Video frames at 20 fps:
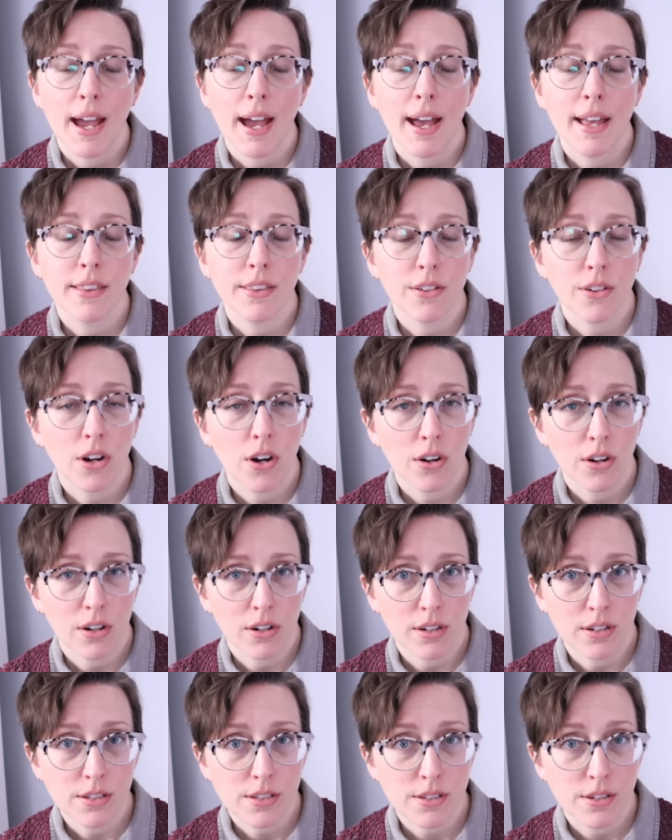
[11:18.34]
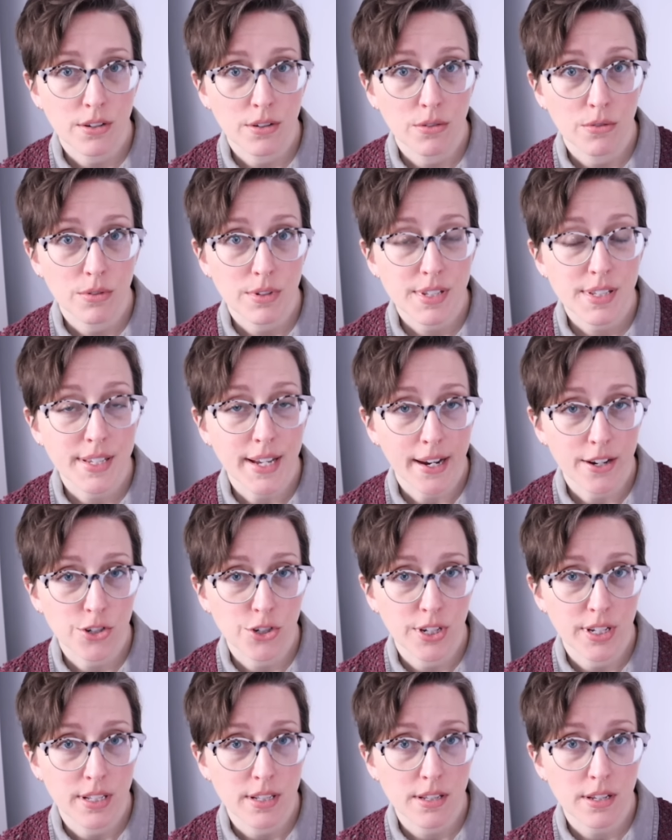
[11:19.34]
and there are also
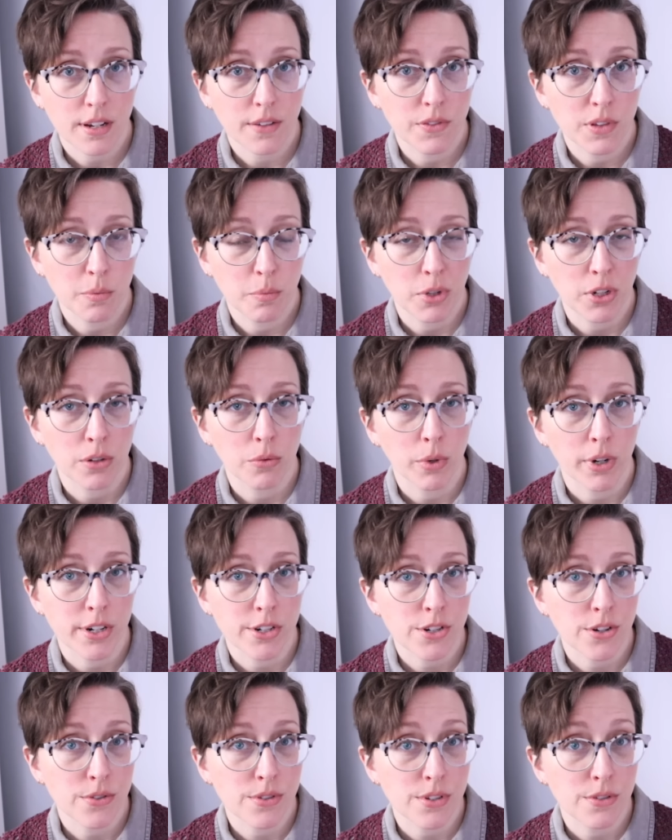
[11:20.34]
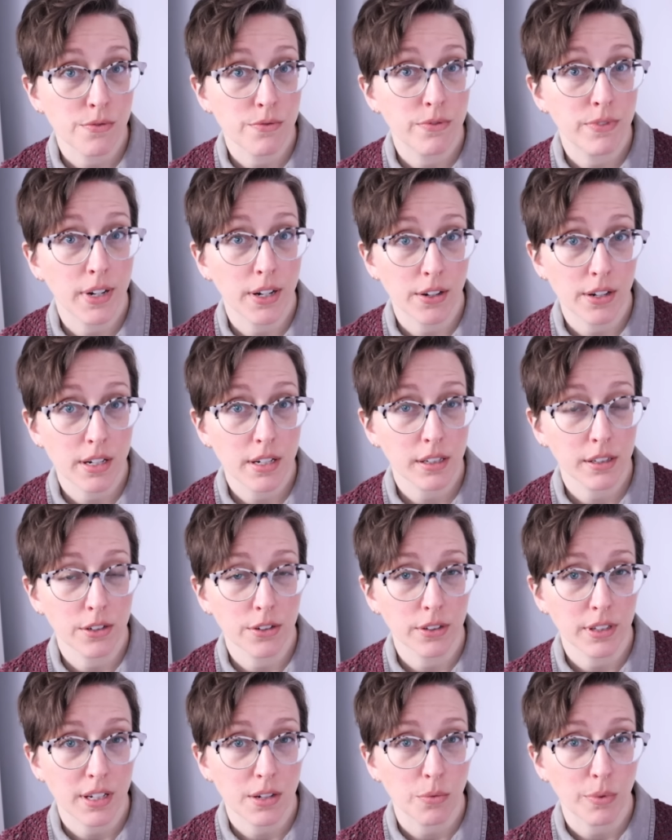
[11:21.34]
sections of the book where it shows you very
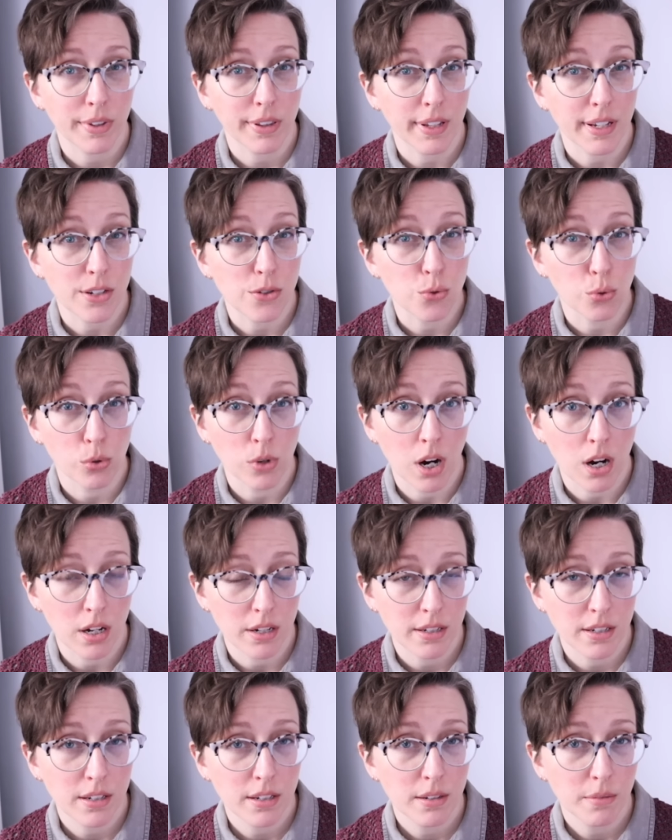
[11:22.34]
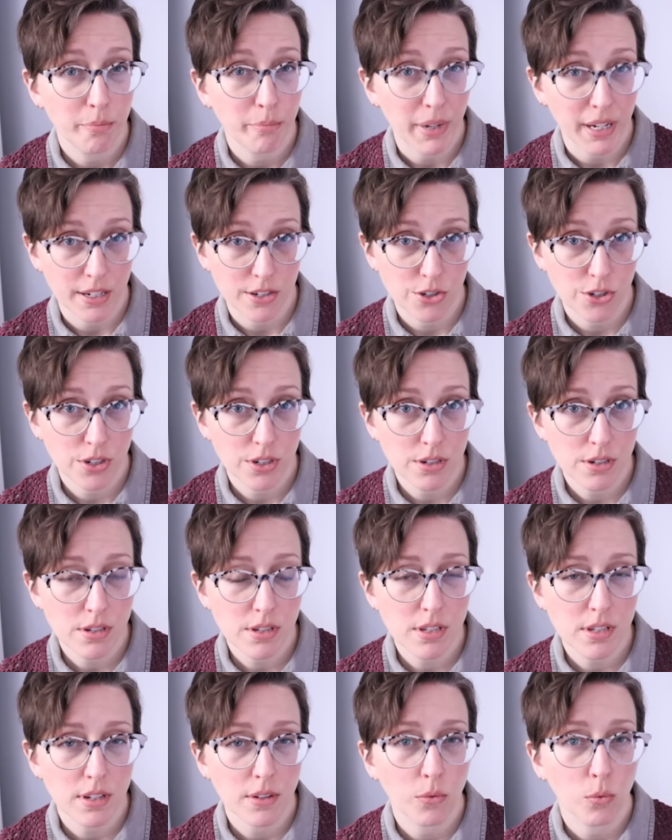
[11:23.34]
clearly with like drawn
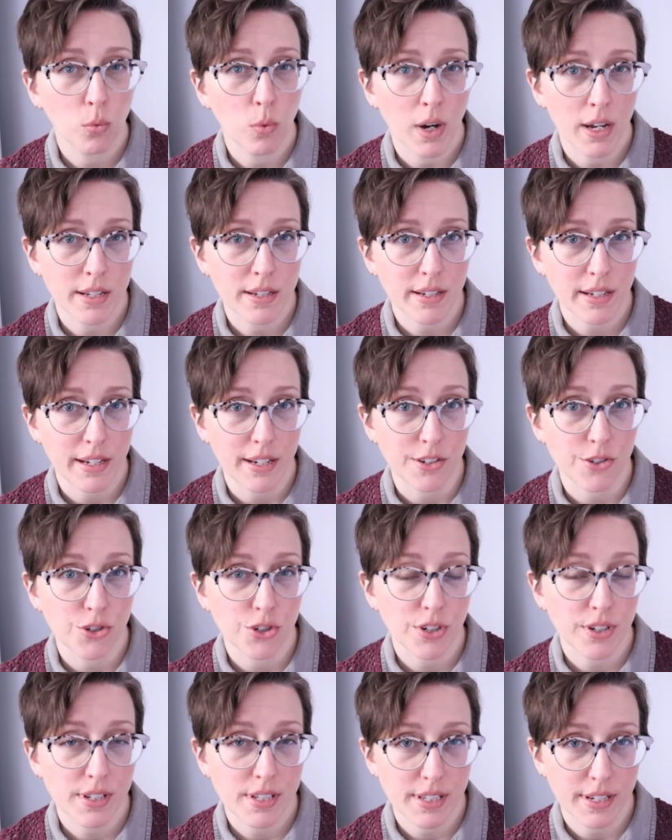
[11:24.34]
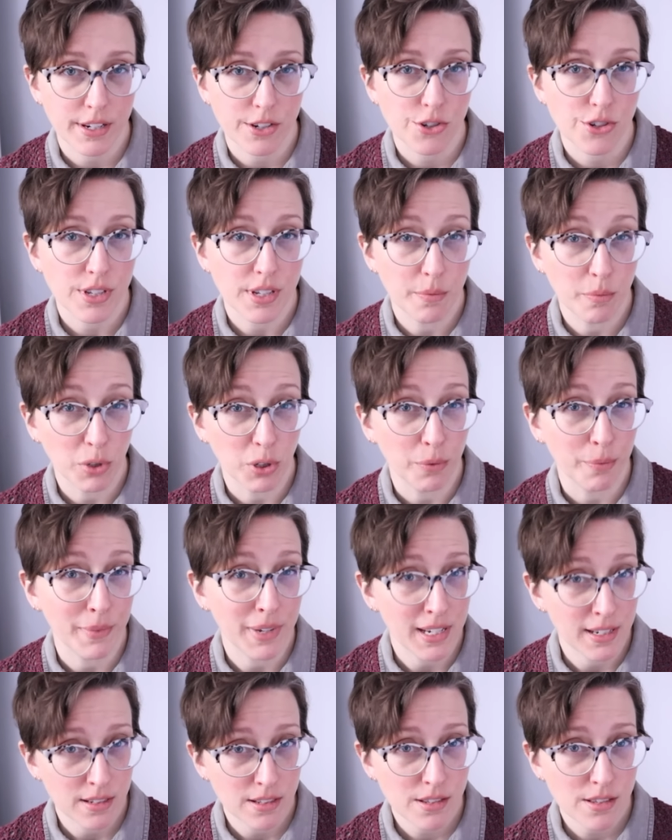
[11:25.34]
pictures what each stitch symbol
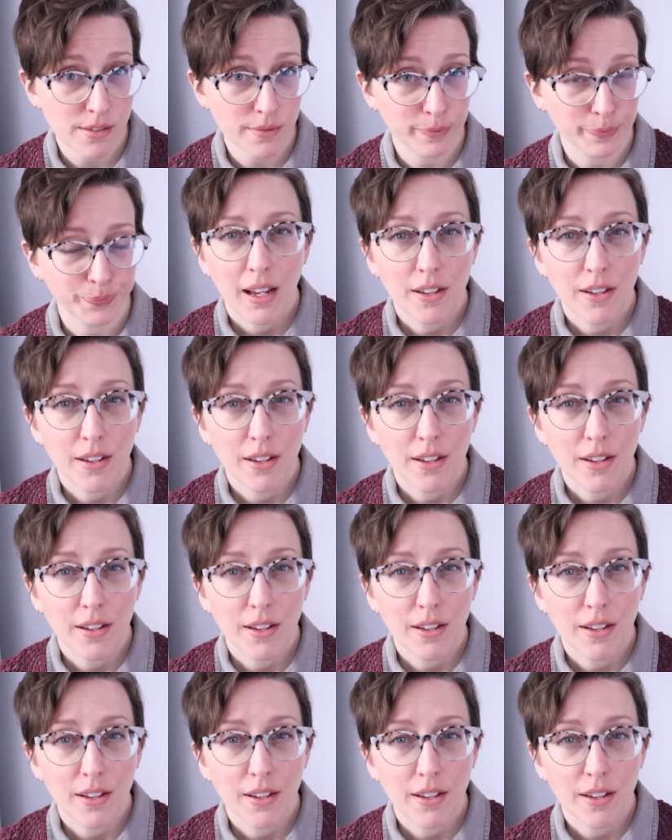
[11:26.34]
means.